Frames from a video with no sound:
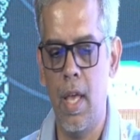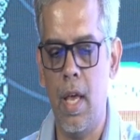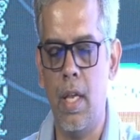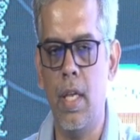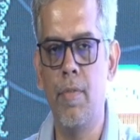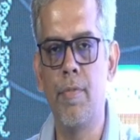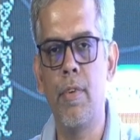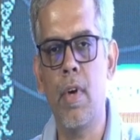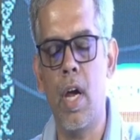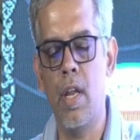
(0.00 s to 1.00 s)
and even for
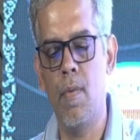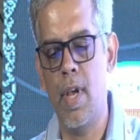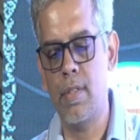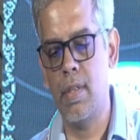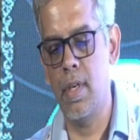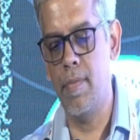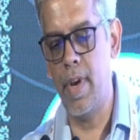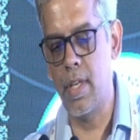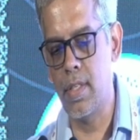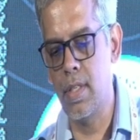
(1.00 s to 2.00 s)
cardiovascular
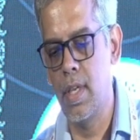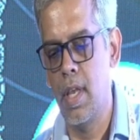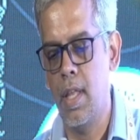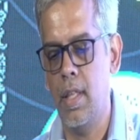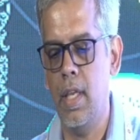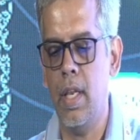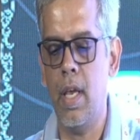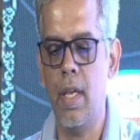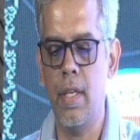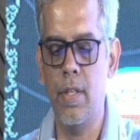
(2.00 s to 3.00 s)
events, the
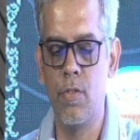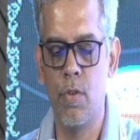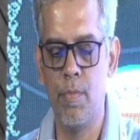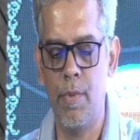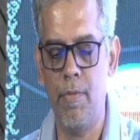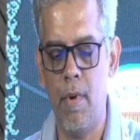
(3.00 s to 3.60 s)
NITs don't perform